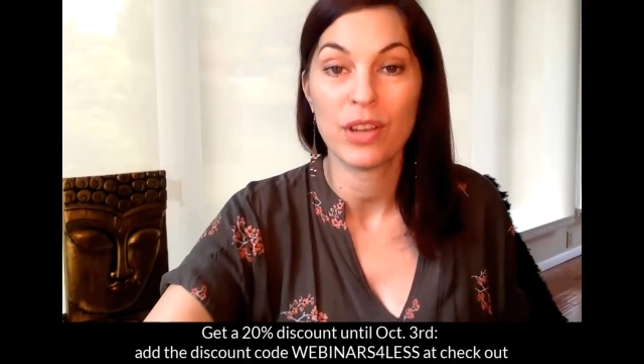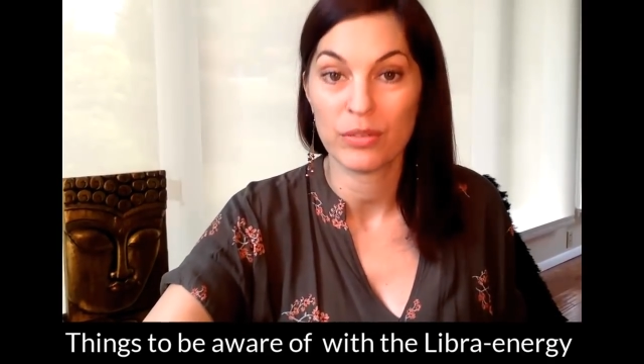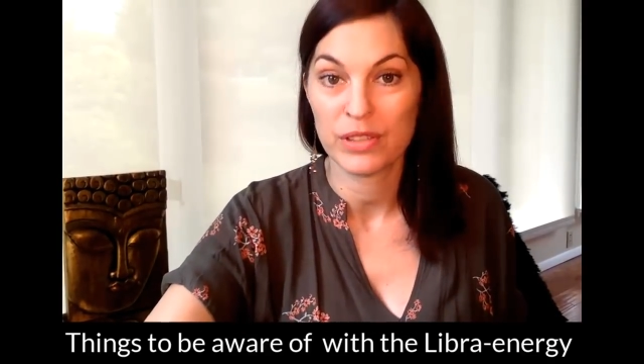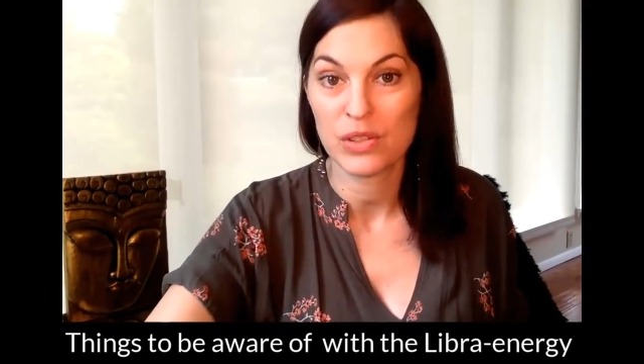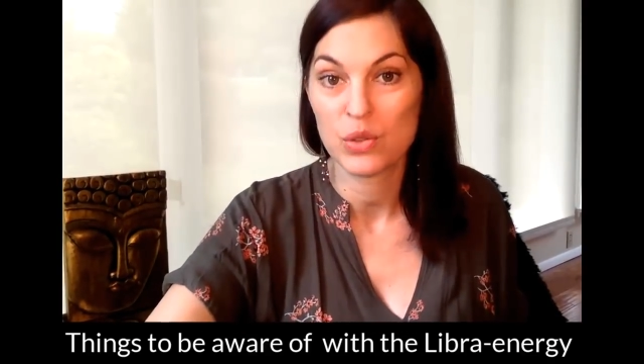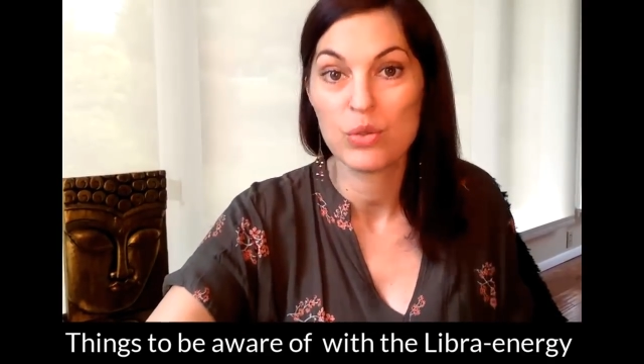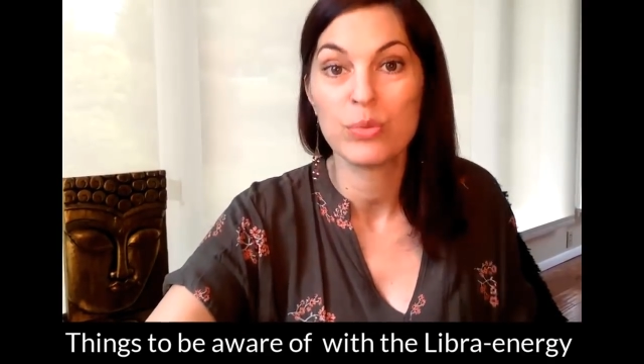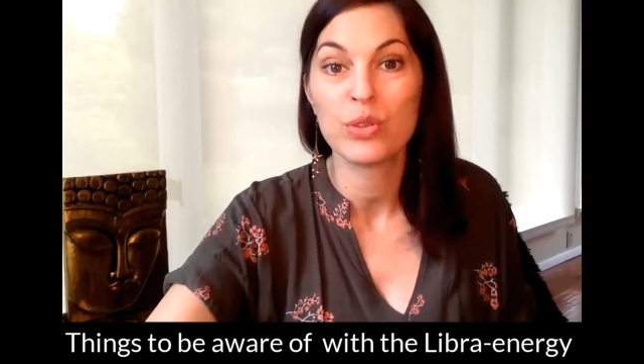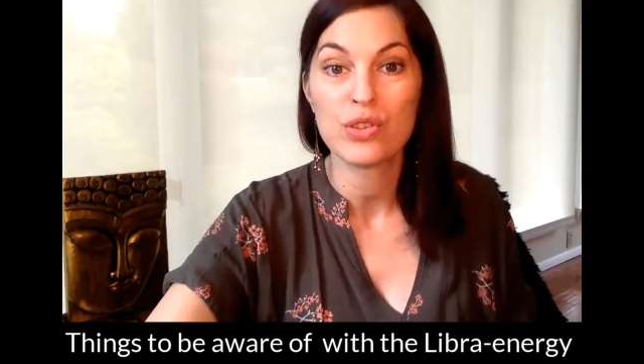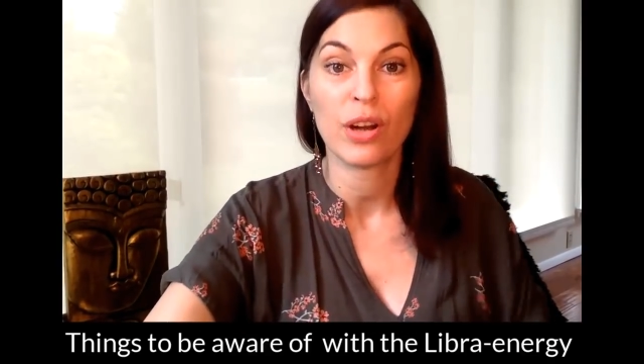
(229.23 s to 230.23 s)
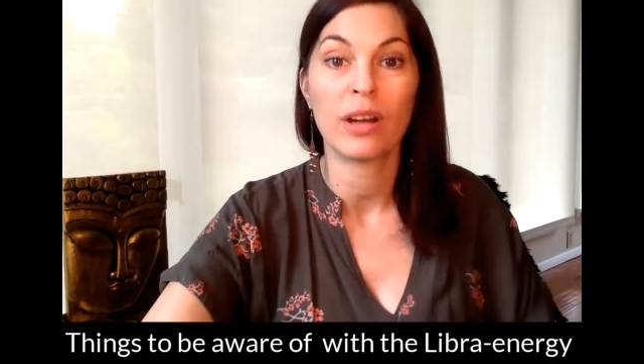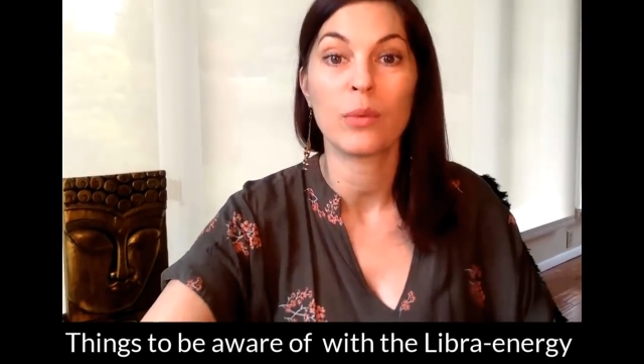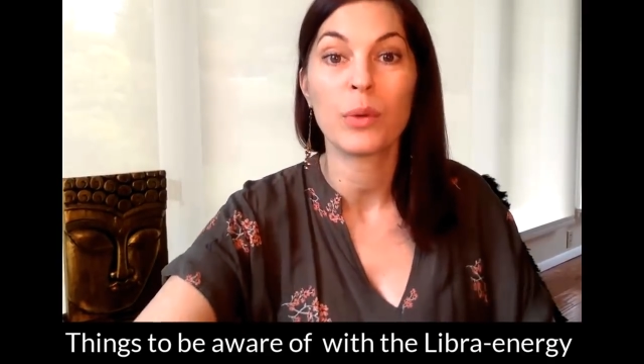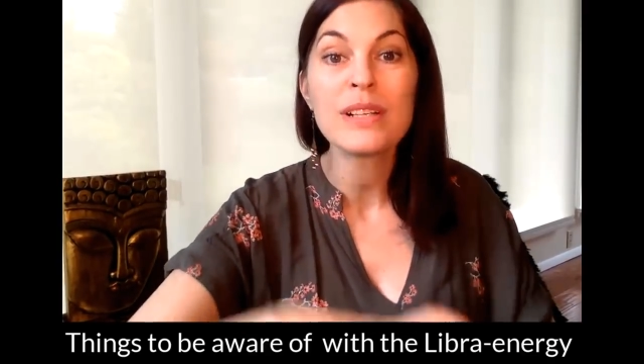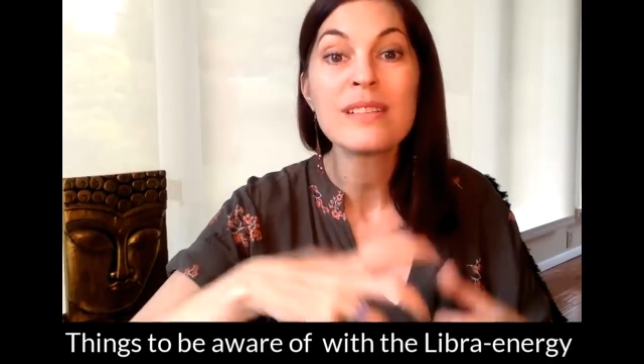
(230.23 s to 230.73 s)
of this new moon
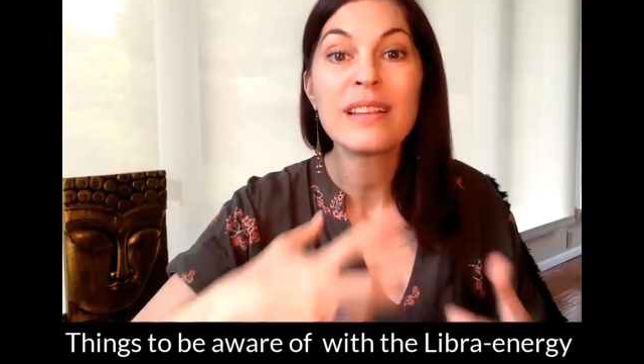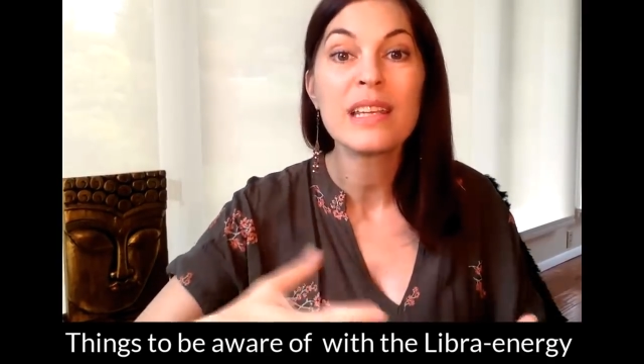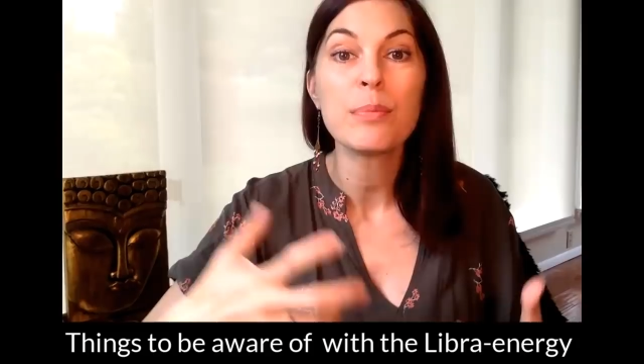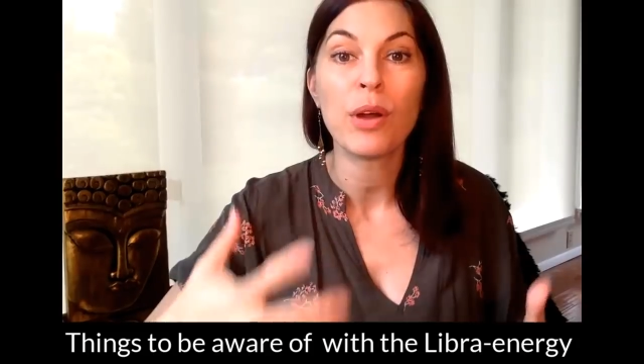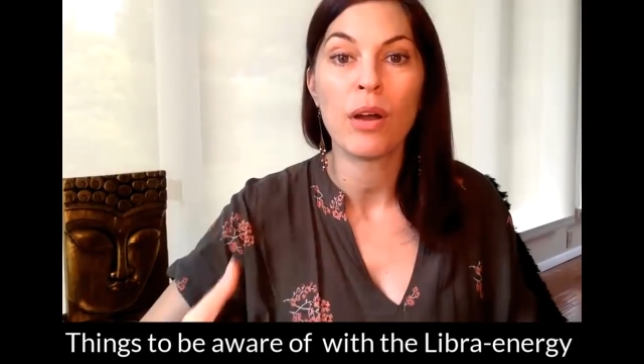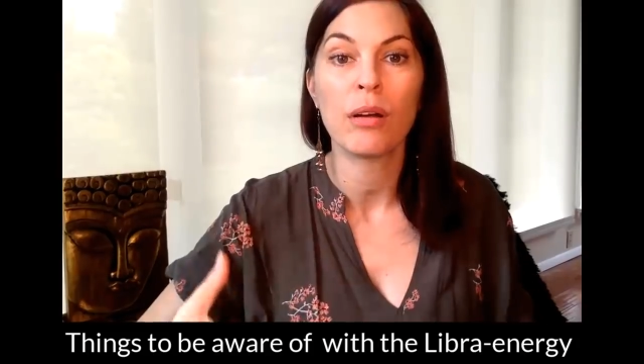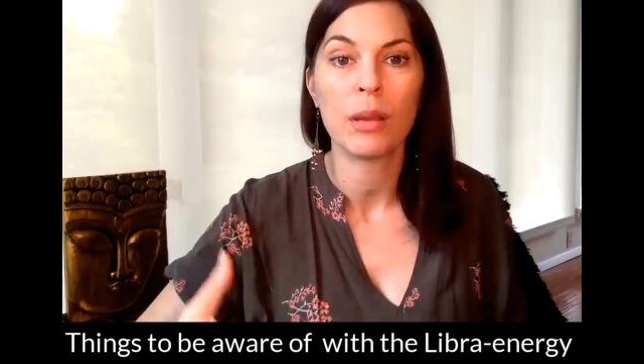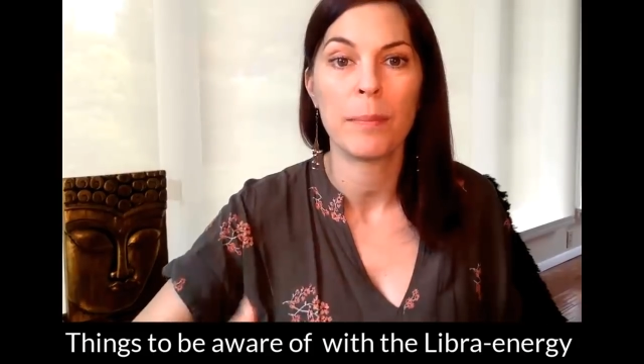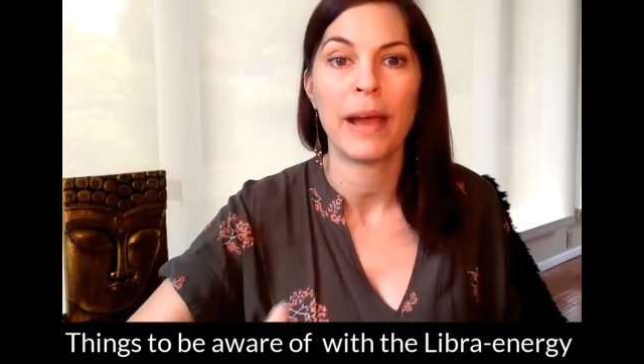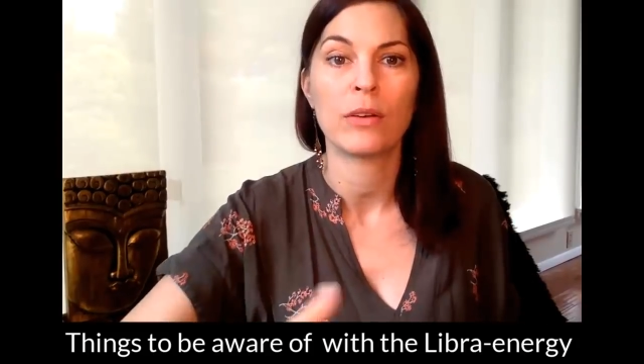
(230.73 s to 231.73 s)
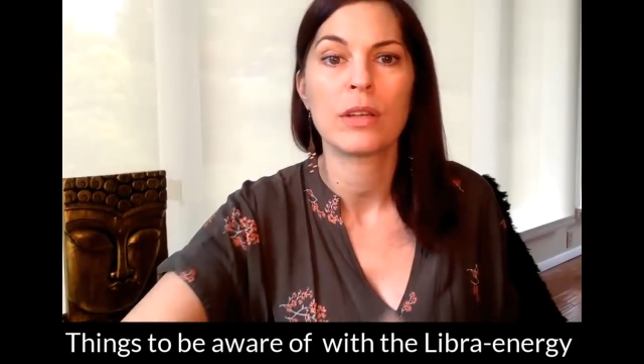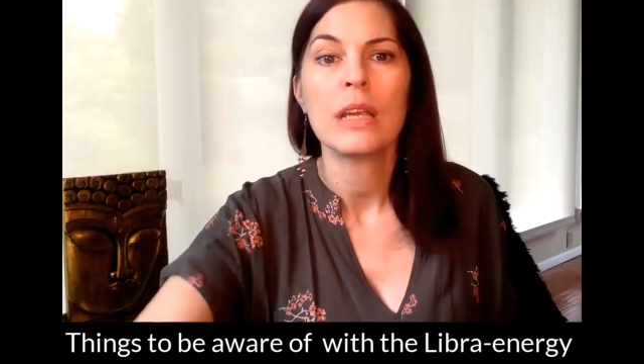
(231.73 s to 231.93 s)
chart. What is Libra all about?